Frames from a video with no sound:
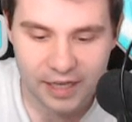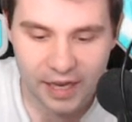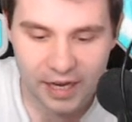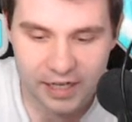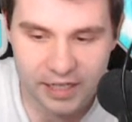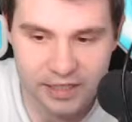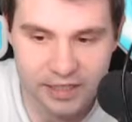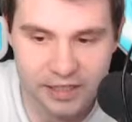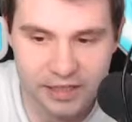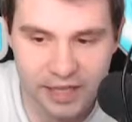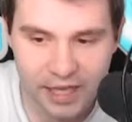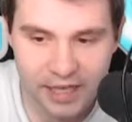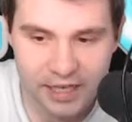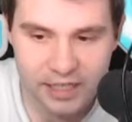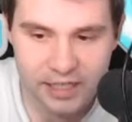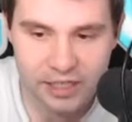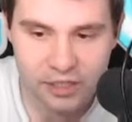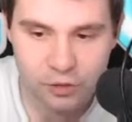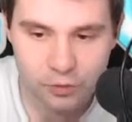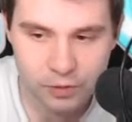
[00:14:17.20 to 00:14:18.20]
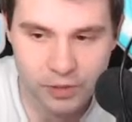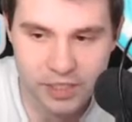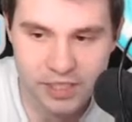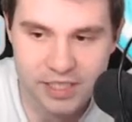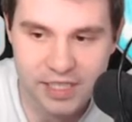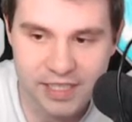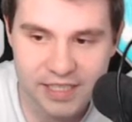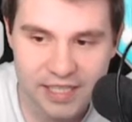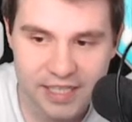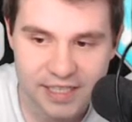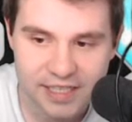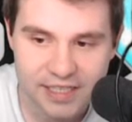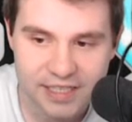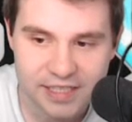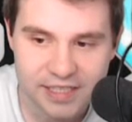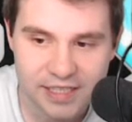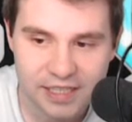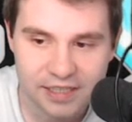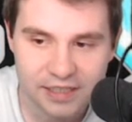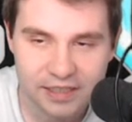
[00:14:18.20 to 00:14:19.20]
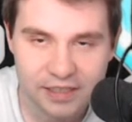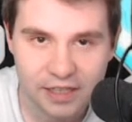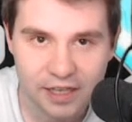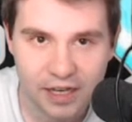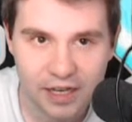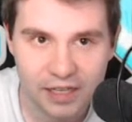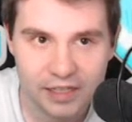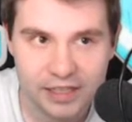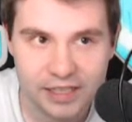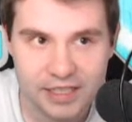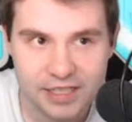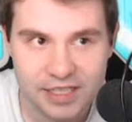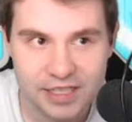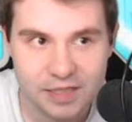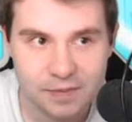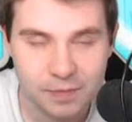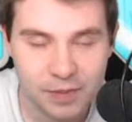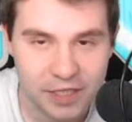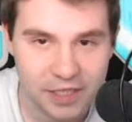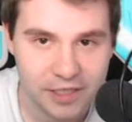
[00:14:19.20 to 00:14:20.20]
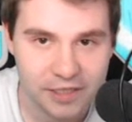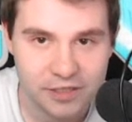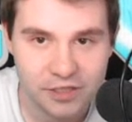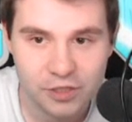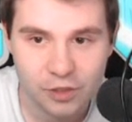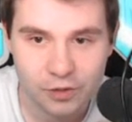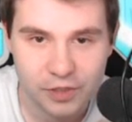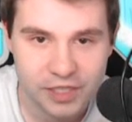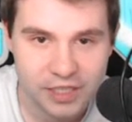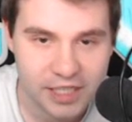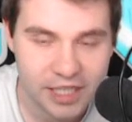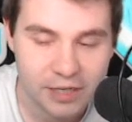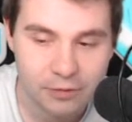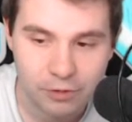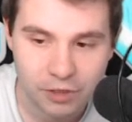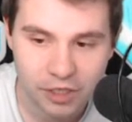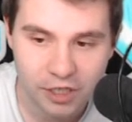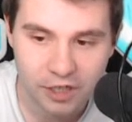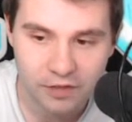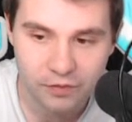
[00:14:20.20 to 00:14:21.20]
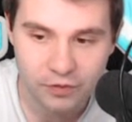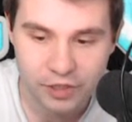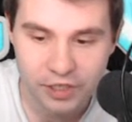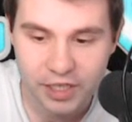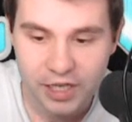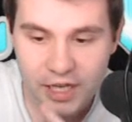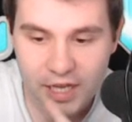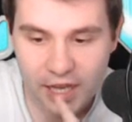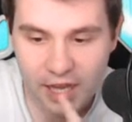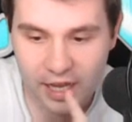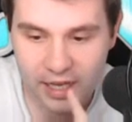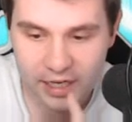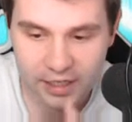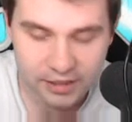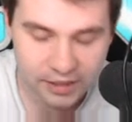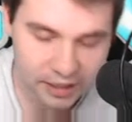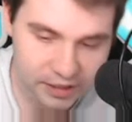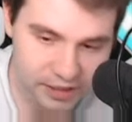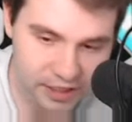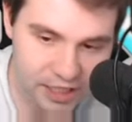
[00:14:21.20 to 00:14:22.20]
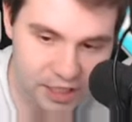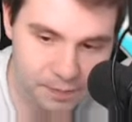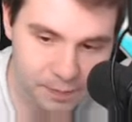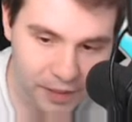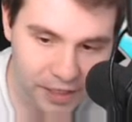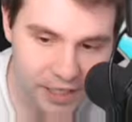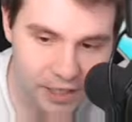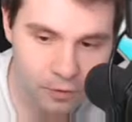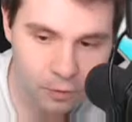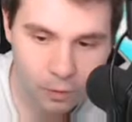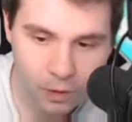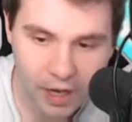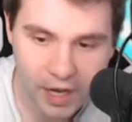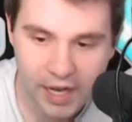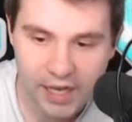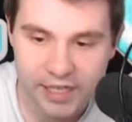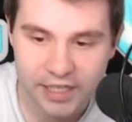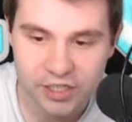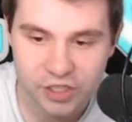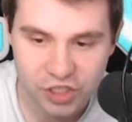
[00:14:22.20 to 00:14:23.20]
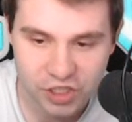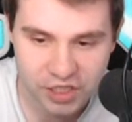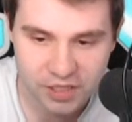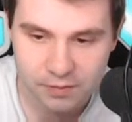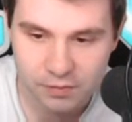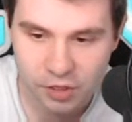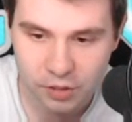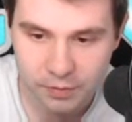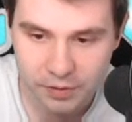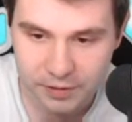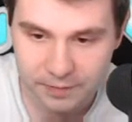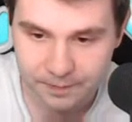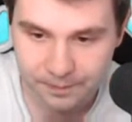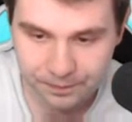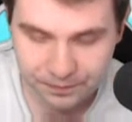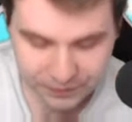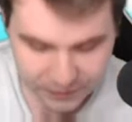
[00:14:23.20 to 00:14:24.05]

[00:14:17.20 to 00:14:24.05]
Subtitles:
anything that increases his speed, so his key recovery. And I'll explain why in just a moment.